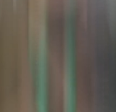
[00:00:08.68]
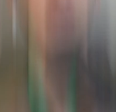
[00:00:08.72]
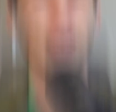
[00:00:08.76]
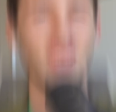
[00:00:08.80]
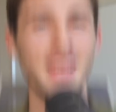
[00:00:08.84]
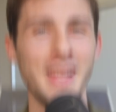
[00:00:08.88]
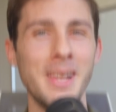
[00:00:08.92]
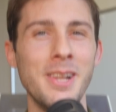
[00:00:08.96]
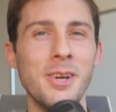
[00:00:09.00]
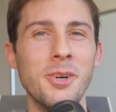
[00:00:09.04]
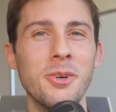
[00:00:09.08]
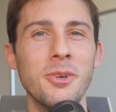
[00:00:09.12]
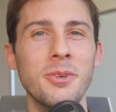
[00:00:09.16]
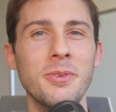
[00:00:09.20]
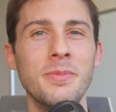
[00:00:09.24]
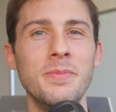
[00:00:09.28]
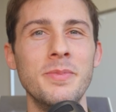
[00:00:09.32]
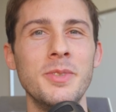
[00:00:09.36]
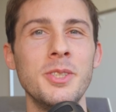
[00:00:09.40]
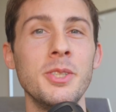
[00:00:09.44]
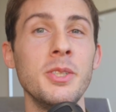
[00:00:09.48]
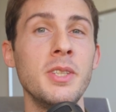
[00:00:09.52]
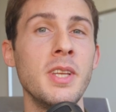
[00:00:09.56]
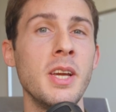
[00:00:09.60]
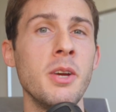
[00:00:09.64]
Hello!
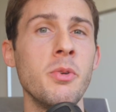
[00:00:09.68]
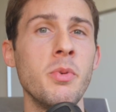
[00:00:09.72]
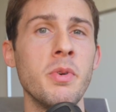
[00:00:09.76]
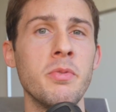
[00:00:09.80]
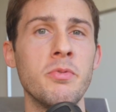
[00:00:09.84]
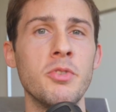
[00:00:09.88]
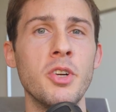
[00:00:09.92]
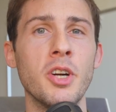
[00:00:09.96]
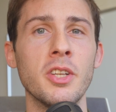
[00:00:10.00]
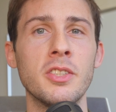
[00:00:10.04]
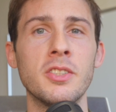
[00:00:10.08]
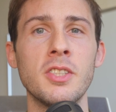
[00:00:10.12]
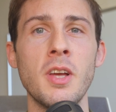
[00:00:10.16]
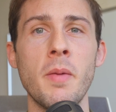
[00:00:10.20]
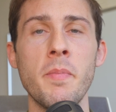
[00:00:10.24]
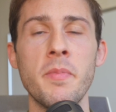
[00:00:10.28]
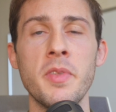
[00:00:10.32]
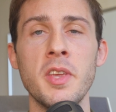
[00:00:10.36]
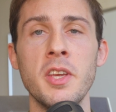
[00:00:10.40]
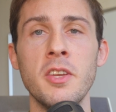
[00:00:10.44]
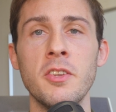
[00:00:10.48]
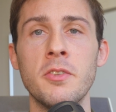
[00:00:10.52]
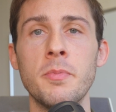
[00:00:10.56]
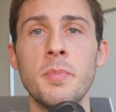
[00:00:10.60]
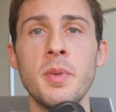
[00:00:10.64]
Today we've got
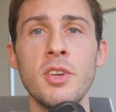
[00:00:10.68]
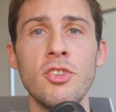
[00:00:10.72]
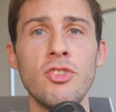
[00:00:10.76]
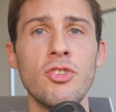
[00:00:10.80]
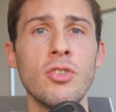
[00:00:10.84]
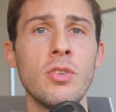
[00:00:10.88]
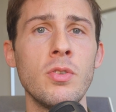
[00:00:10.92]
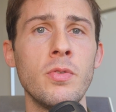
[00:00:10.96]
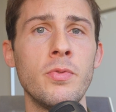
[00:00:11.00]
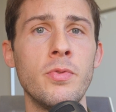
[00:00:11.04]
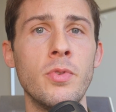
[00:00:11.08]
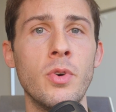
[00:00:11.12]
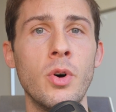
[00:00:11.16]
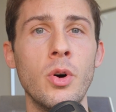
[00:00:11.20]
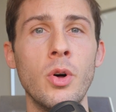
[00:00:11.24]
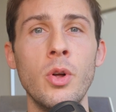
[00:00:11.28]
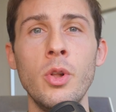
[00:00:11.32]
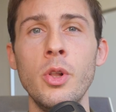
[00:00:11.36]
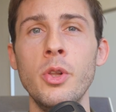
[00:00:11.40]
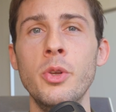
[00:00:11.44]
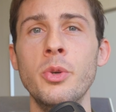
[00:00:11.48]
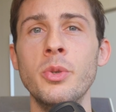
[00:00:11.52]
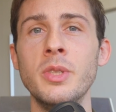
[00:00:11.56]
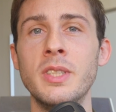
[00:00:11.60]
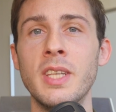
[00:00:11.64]
something special for
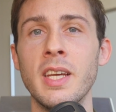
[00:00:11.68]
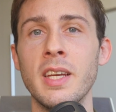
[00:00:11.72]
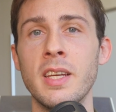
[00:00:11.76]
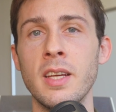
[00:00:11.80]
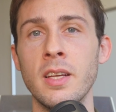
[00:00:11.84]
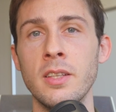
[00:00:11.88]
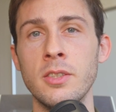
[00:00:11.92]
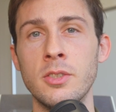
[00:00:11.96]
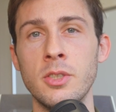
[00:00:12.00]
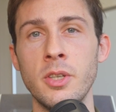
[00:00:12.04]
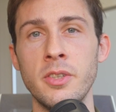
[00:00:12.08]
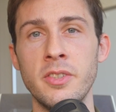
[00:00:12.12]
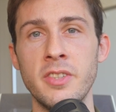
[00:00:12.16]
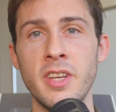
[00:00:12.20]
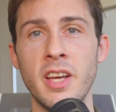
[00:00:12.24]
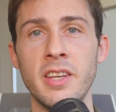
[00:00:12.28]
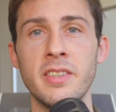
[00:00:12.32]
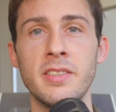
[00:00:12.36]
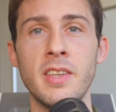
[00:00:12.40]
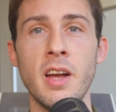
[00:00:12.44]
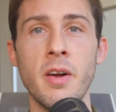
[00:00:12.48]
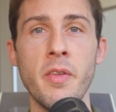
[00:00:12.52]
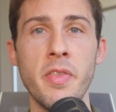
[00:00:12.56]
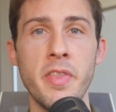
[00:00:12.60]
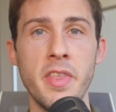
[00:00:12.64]
all you tech
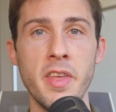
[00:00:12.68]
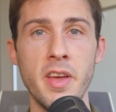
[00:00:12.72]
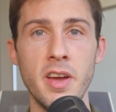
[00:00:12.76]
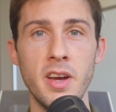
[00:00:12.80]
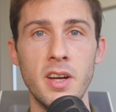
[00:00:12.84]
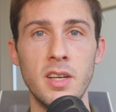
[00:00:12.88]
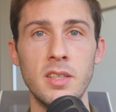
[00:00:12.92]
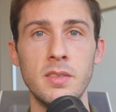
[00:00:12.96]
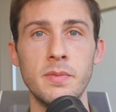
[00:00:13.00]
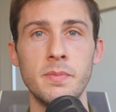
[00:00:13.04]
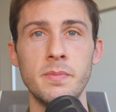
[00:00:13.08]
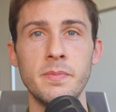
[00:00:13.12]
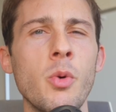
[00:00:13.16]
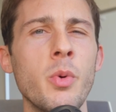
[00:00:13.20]
enthusiasts out there.